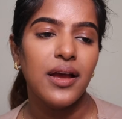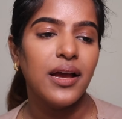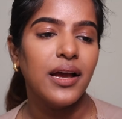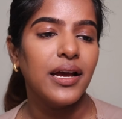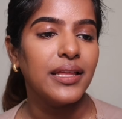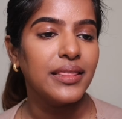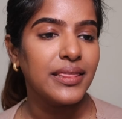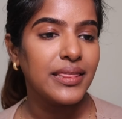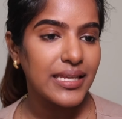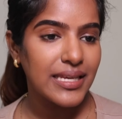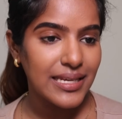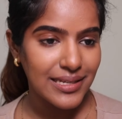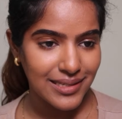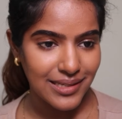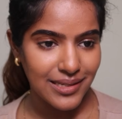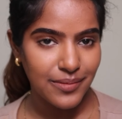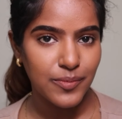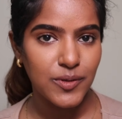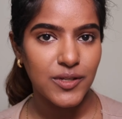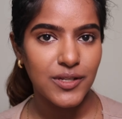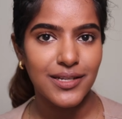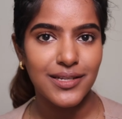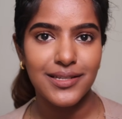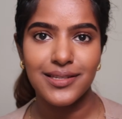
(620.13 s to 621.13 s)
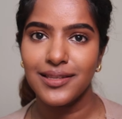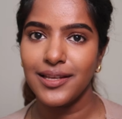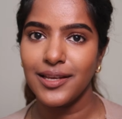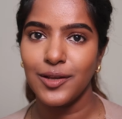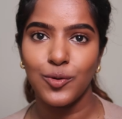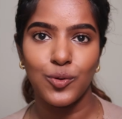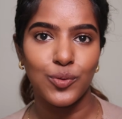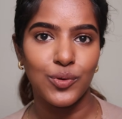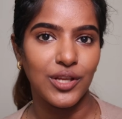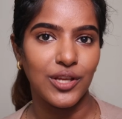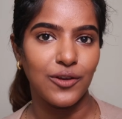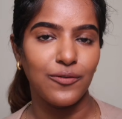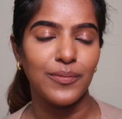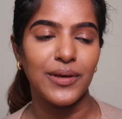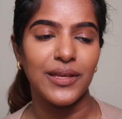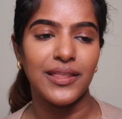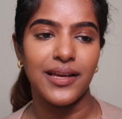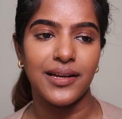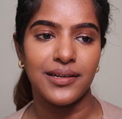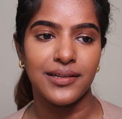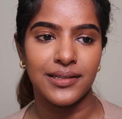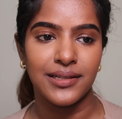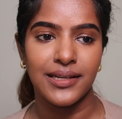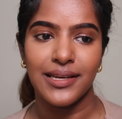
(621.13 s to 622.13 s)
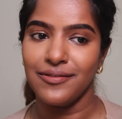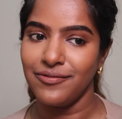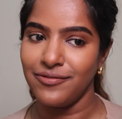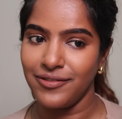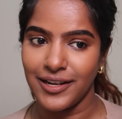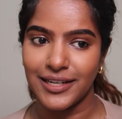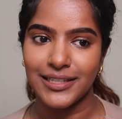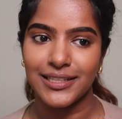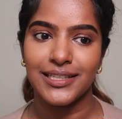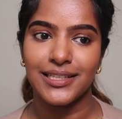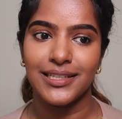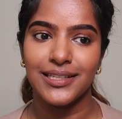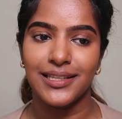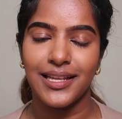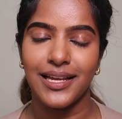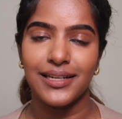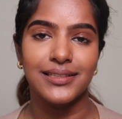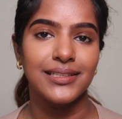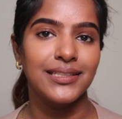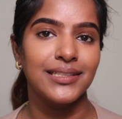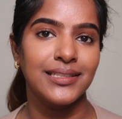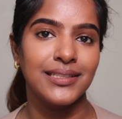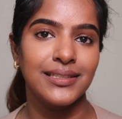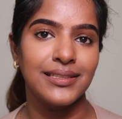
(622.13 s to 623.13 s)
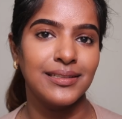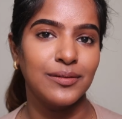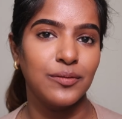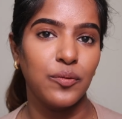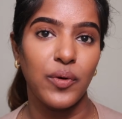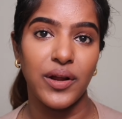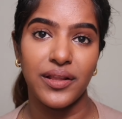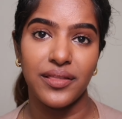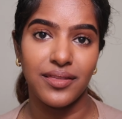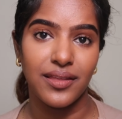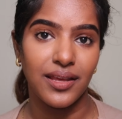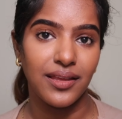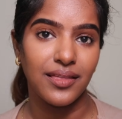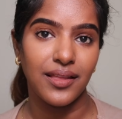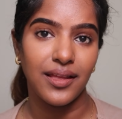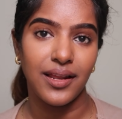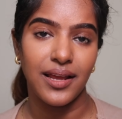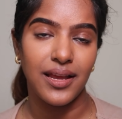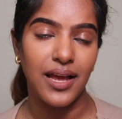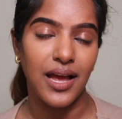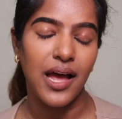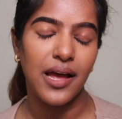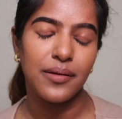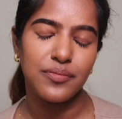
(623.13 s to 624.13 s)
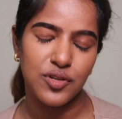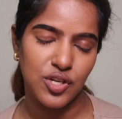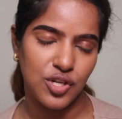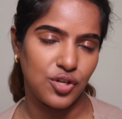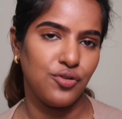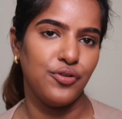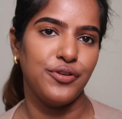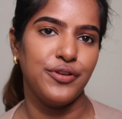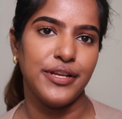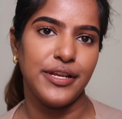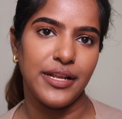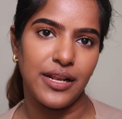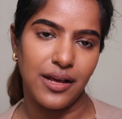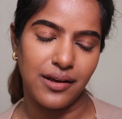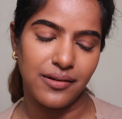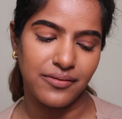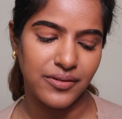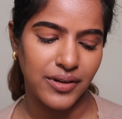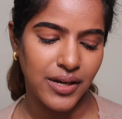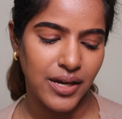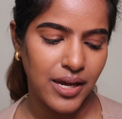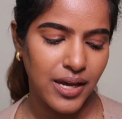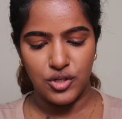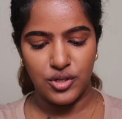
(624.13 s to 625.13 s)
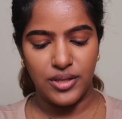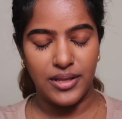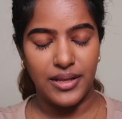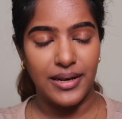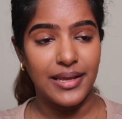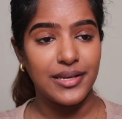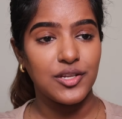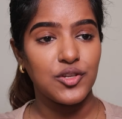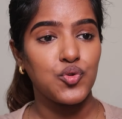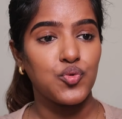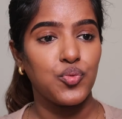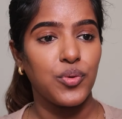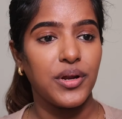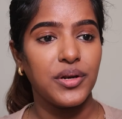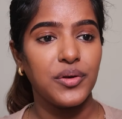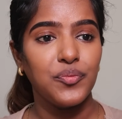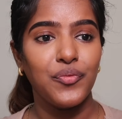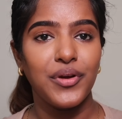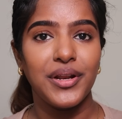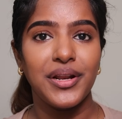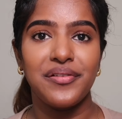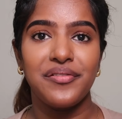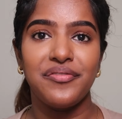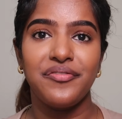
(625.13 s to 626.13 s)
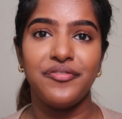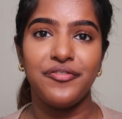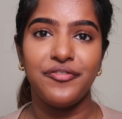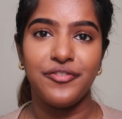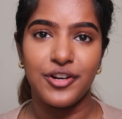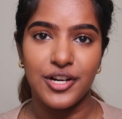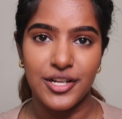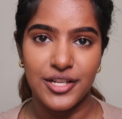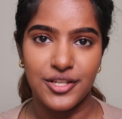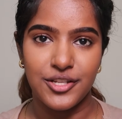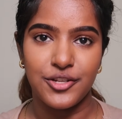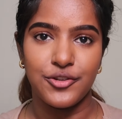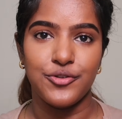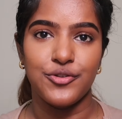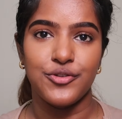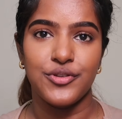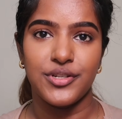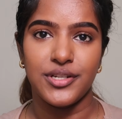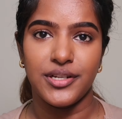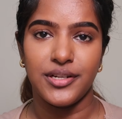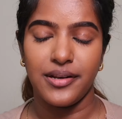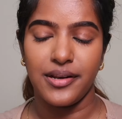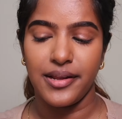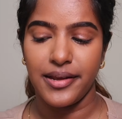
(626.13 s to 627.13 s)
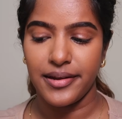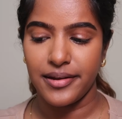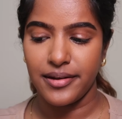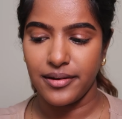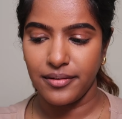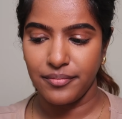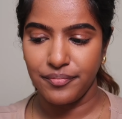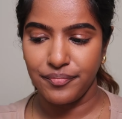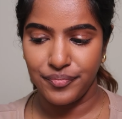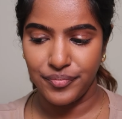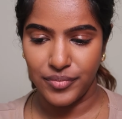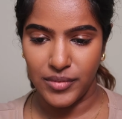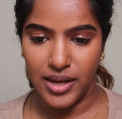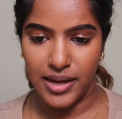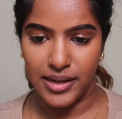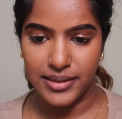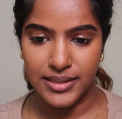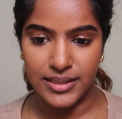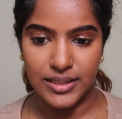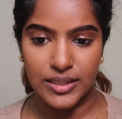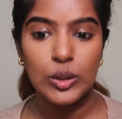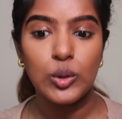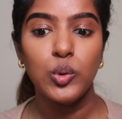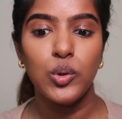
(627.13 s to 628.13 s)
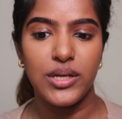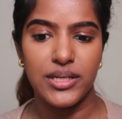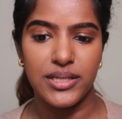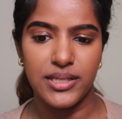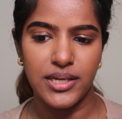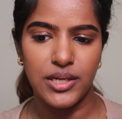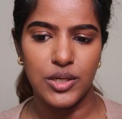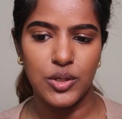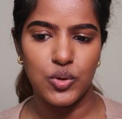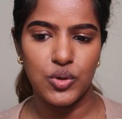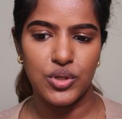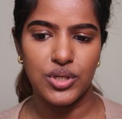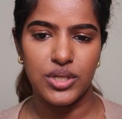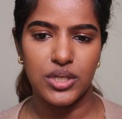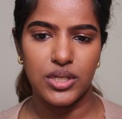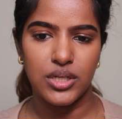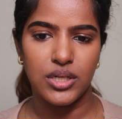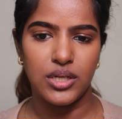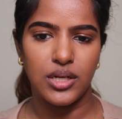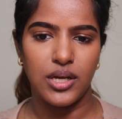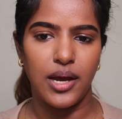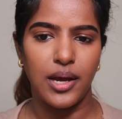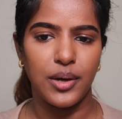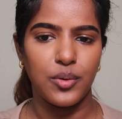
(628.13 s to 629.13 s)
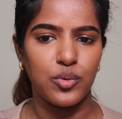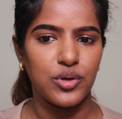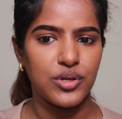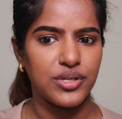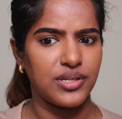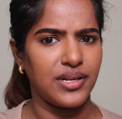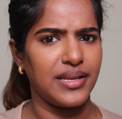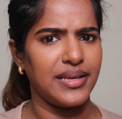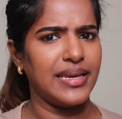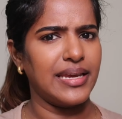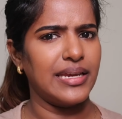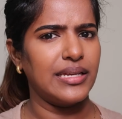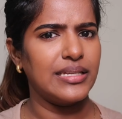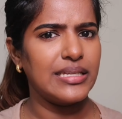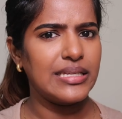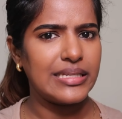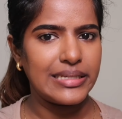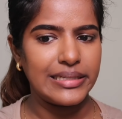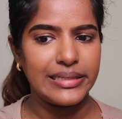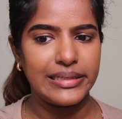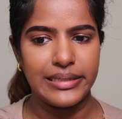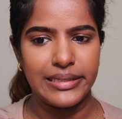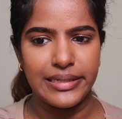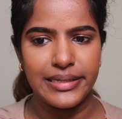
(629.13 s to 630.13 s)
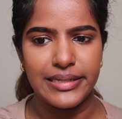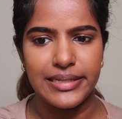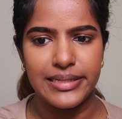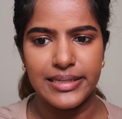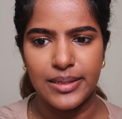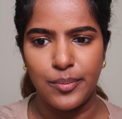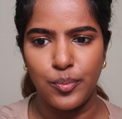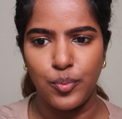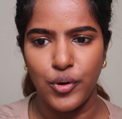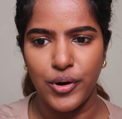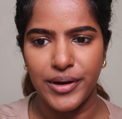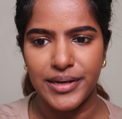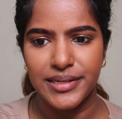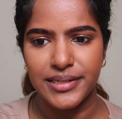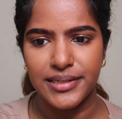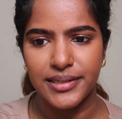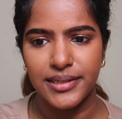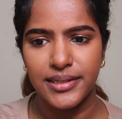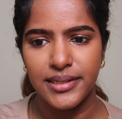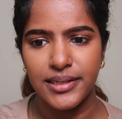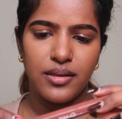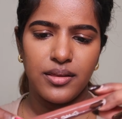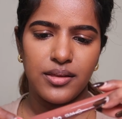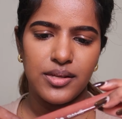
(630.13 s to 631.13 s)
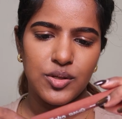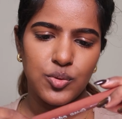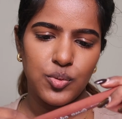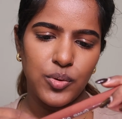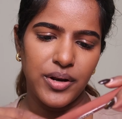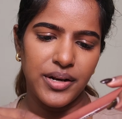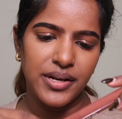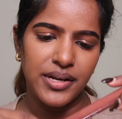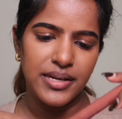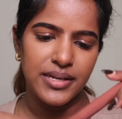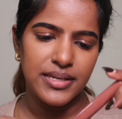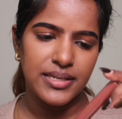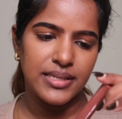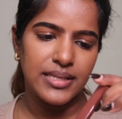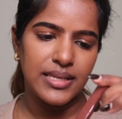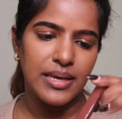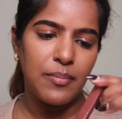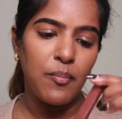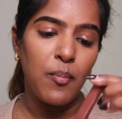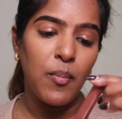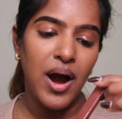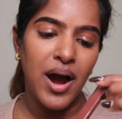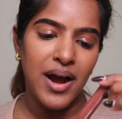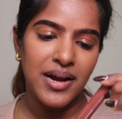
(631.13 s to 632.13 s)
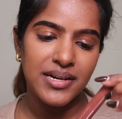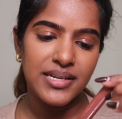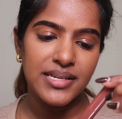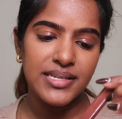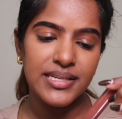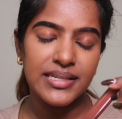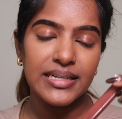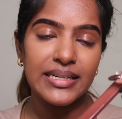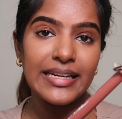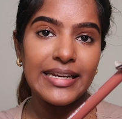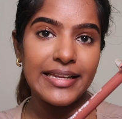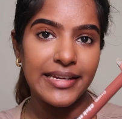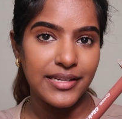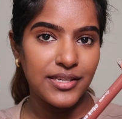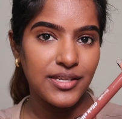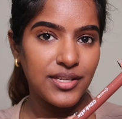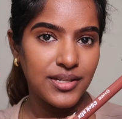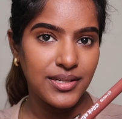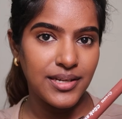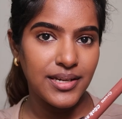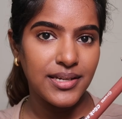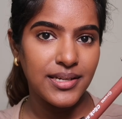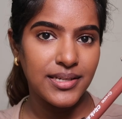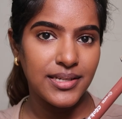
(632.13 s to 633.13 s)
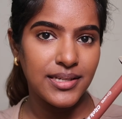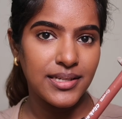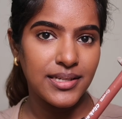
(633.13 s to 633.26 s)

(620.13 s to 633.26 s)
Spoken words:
And these lipsticks, they don't give me that effect. That's one thing that I absolutely love. So the next one, when I first used it, like as soon as I used it, I was like instantly disappointed. This one is the Mars Click Stick